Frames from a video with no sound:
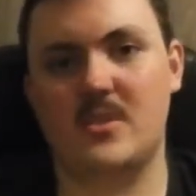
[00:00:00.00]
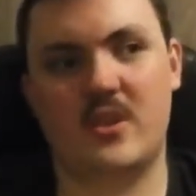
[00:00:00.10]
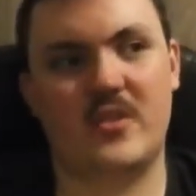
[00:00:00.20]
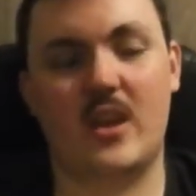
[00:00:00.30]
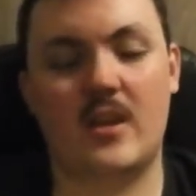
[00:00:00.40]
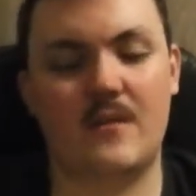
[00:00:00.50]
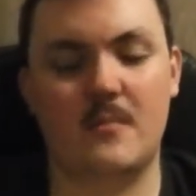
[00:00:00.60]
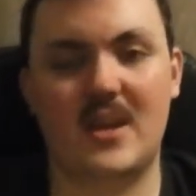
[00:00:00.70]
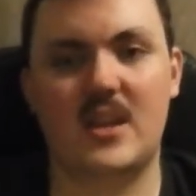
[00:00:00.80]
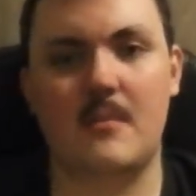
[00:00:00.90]
I don't think I'd ever
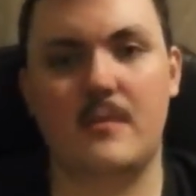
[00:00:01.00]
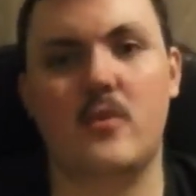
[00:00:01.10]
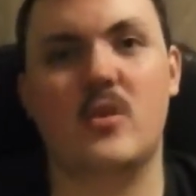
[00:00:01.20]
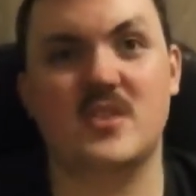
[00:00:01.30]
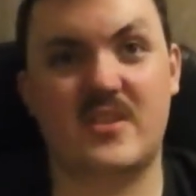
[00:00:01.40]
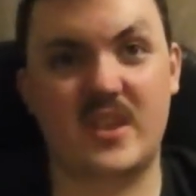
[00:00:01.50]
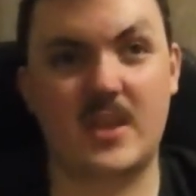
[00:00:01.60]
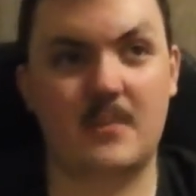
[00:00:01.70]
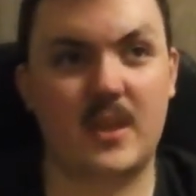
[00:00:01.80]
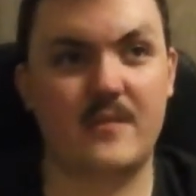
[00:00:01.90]
beaten him before, because I think he
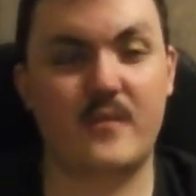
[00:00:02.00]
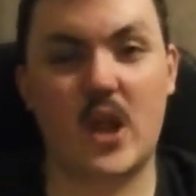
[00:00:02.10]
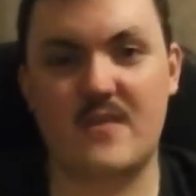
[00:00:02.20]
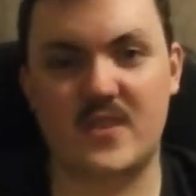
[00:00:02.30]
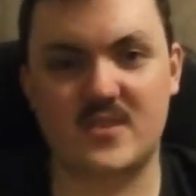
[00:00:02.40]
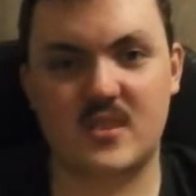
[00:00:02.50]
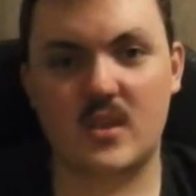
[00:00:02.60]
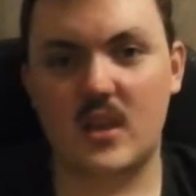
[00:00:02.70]
played 5-fist